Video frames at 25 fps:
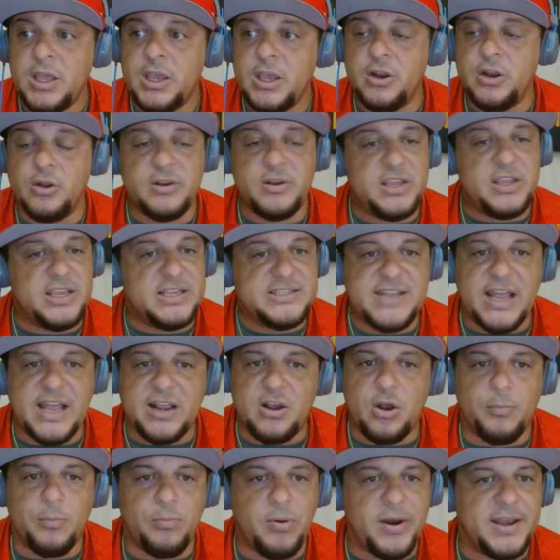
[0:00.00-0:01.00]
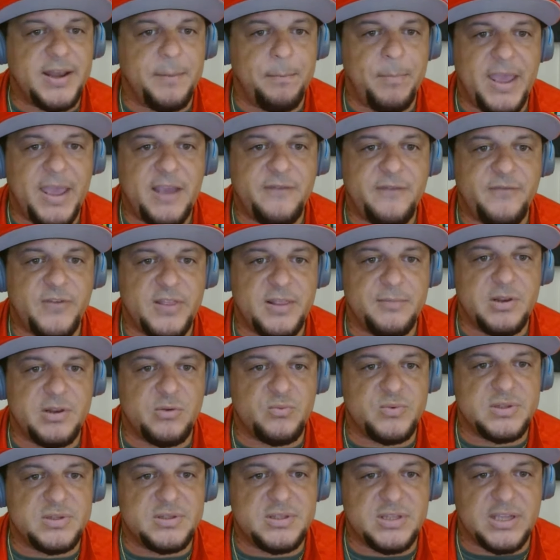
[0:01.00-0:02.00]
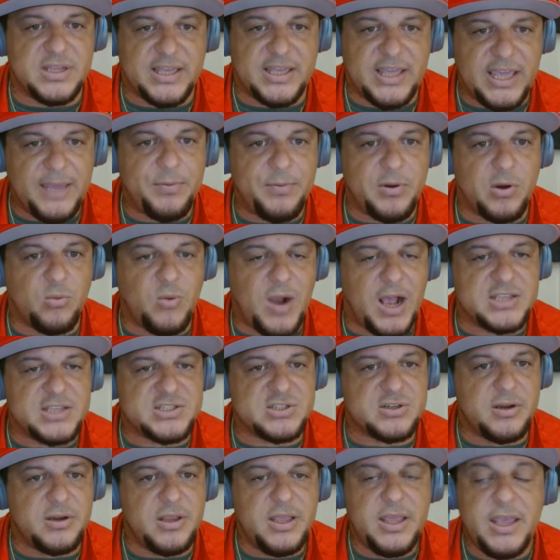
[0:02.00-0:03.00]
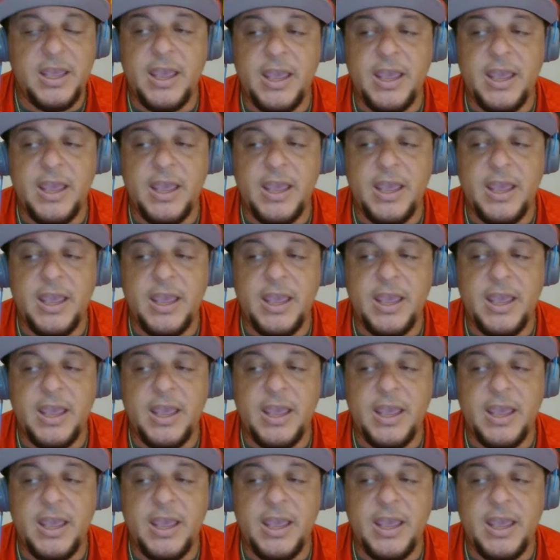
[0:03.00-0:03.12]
you know, he's not going to break the bank for them to keep him on the roster,